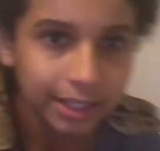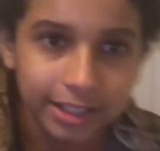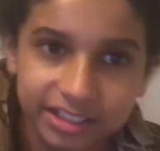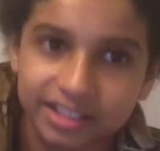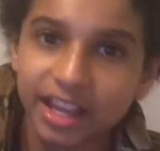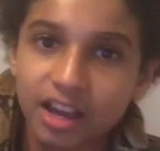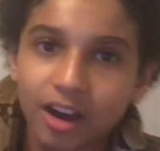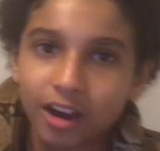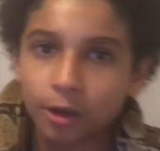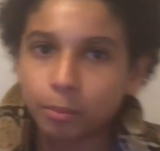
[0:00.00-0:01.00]
Because they
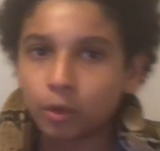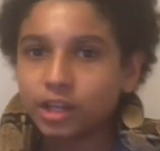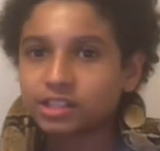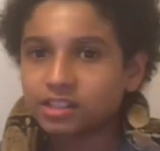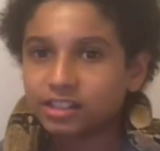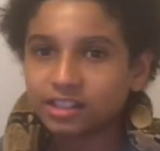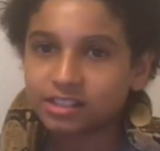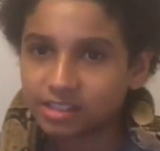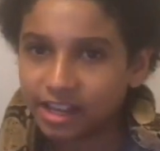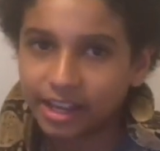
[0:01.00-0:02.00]
are
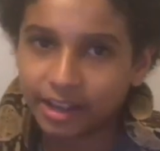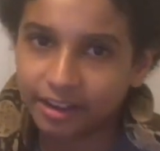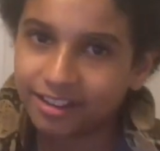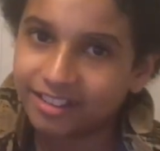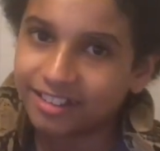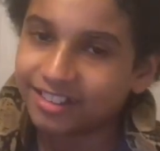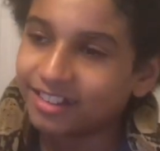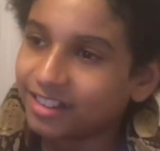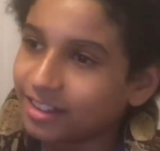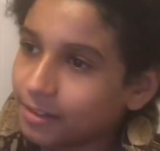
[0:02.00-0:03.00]
poisonous and
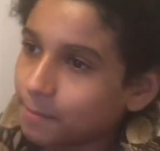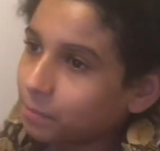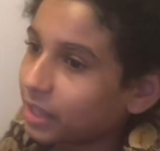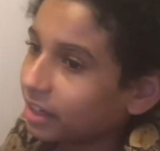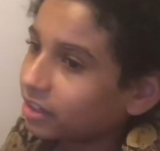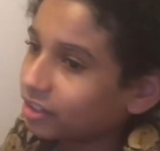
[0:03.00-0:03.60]
they